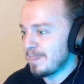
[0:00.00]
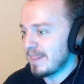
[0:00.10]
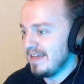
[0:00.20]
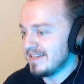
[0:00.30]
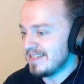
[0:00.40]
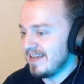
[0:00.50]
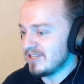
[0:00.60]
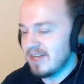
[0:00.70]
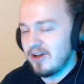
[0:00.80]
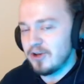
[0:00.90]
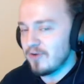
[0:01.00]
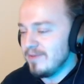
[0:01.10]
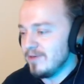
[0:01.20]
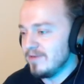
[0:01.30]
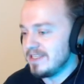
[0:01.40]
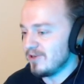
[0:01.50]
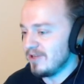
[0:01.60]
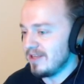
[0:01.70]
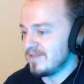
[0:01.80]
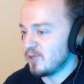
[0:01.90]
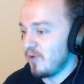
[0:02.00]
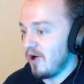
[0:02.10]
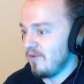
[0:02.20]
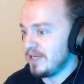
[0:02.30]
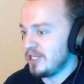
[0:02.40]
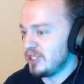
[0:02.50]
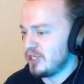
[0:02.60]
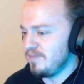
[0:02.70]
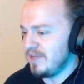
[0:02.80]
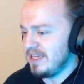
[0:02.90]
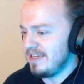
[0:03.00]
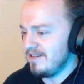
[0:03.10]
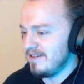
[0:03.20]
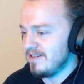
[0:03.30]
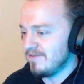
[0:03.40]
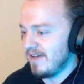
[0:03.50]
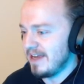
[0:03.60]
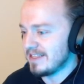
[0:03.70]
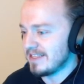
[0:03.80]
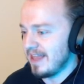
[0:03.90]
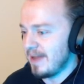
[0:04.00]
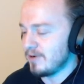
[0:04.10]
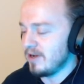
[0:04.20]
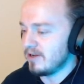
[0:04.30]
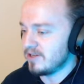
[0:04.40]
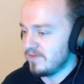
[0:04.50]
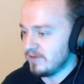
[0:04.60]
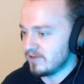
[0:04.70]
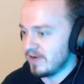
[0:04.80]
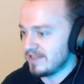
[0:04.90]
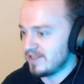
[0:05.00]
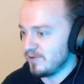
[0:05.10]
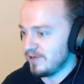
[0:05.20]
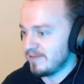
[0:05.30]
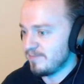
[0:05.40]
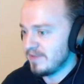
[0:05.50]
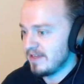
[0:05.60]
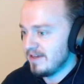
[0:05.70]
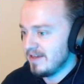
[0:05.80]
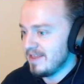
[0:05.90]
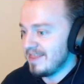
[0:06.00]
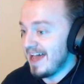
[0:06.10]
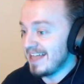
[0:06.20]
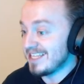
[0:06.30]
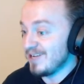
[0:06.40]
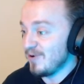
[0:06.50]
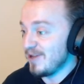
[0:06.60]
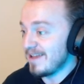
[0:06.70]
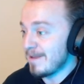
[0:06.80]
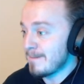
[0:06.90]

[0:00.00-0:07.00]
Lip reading: He doesn't have a ton of great moves. He's only level 12, but he should be finding it's a lap... Oh, confuse Ray. That's annoying. That's annoying.